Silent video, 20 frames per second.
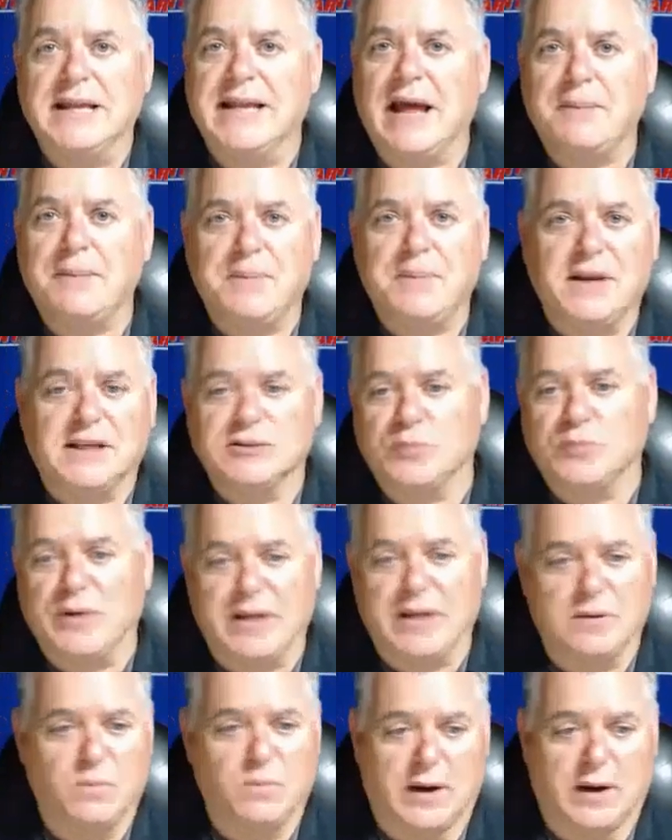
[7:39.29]
not because we
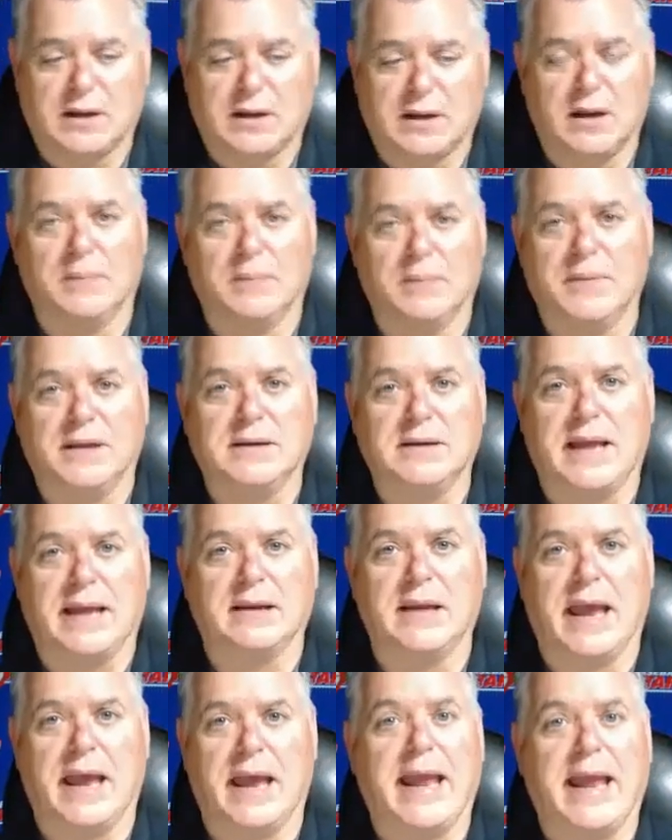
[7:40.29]
didn't want to come and
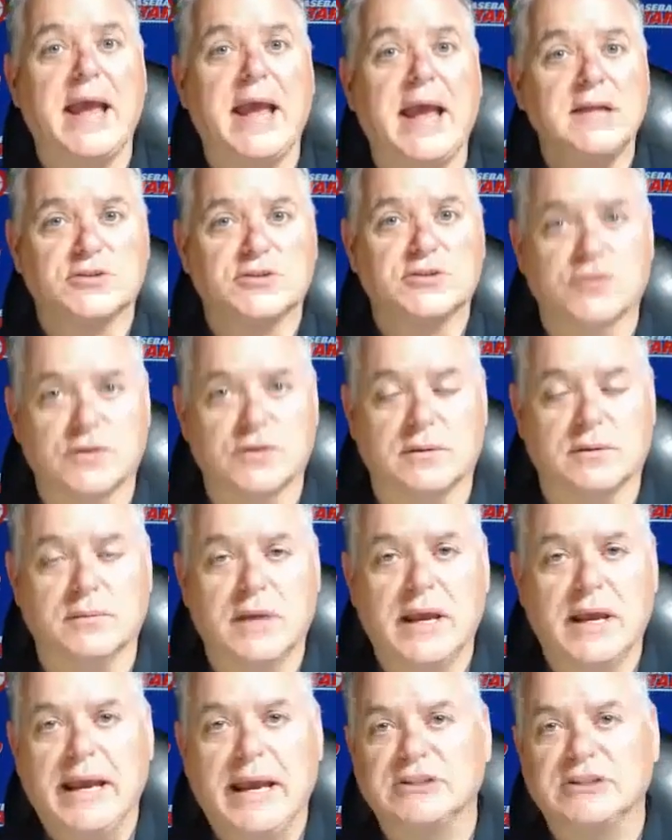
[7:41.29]
answer them.